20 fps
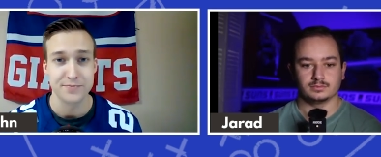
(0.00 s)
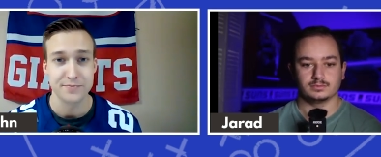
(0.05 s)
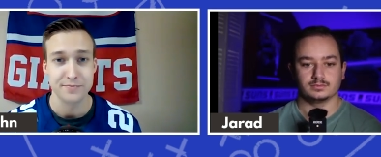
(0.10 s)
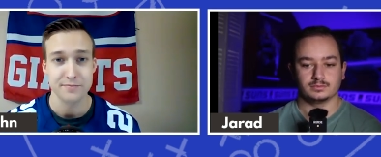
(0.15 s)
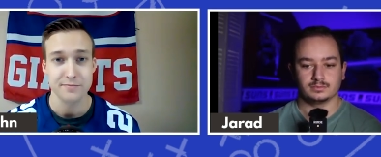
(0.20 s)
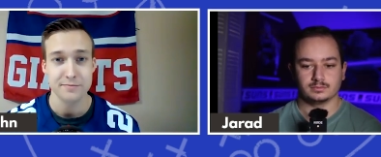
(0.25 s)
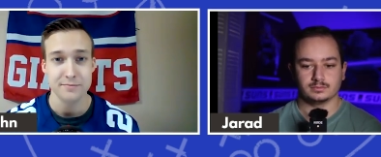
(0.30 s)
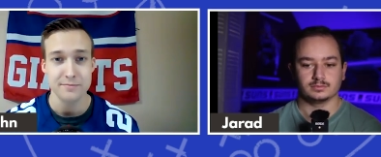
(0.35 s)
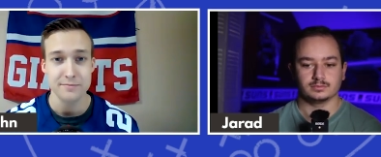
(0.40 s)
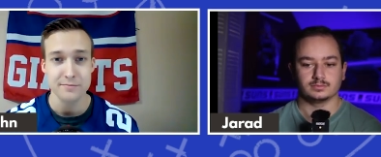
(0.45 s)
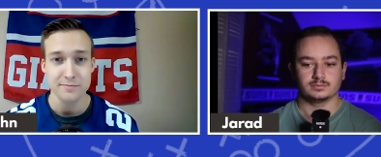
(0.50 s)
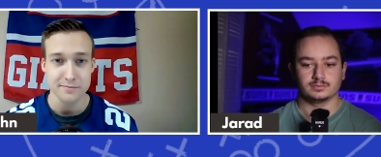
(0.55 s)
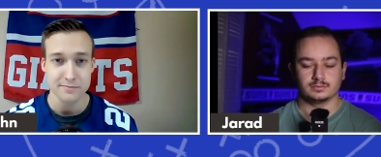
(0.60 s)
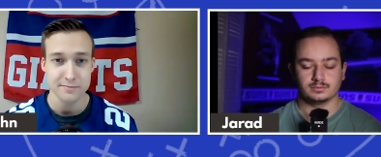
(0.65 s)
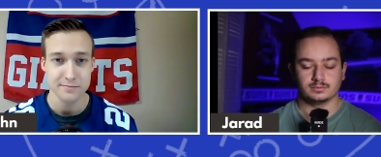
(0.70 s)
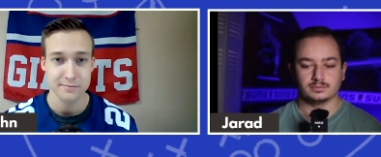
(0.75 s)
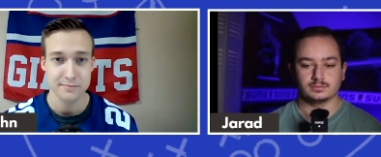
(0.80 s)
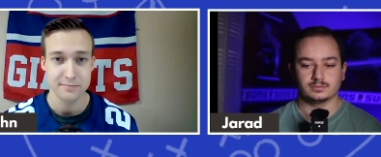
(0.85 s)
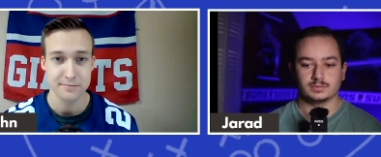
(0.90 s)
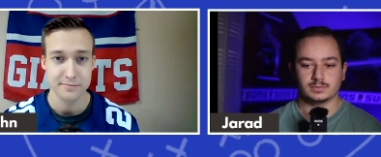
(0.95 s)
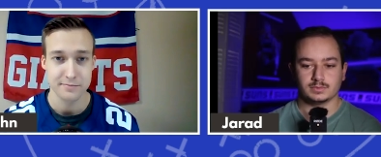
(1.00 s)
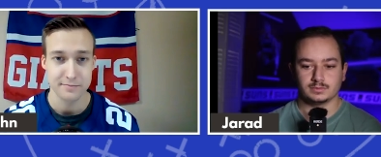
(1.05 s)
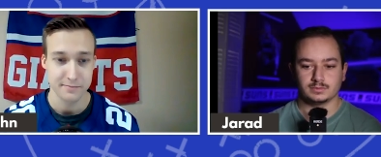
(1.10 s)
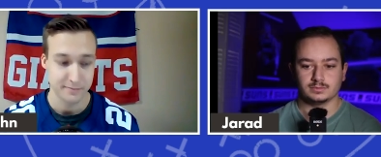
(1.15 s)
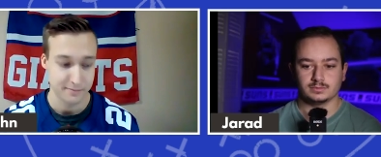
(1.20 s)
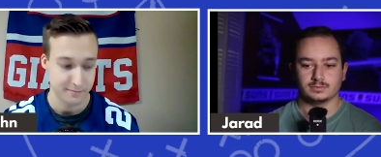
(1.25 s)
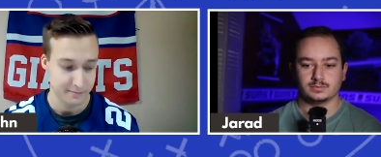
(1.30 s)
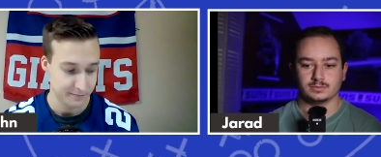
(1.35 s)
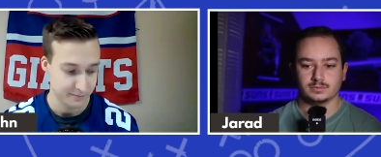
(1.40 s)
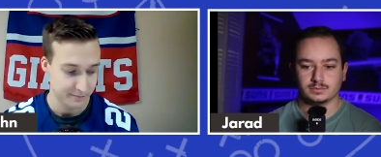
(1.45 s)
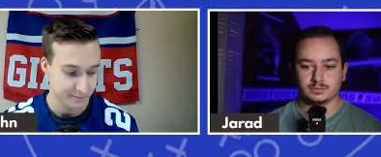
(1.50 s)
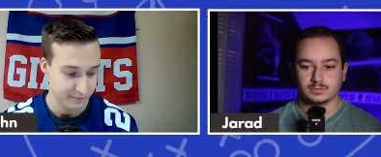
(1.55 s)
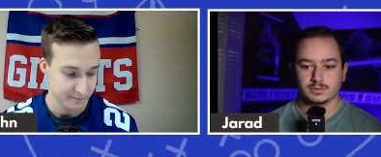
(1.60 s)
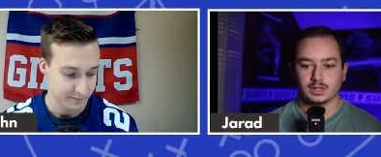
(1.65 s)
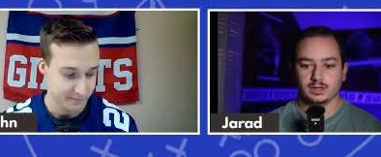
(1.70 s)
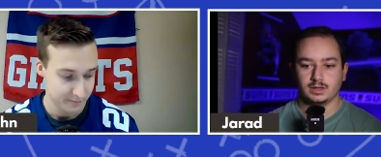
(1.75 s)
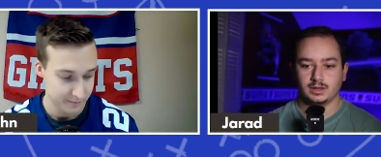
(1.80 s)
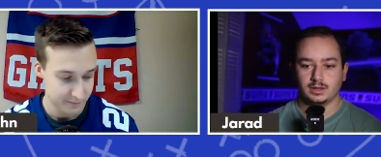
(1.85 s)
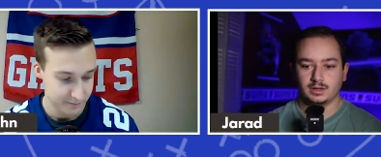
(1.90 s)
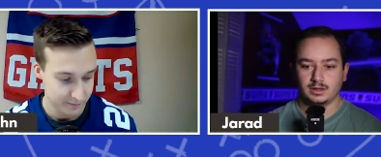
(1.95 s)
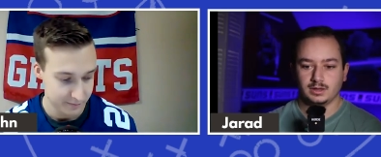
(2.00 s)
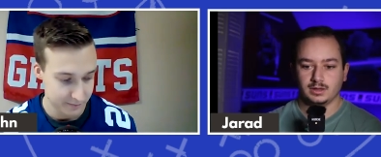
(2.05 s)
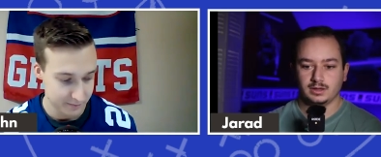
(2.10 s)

Nobody speaks.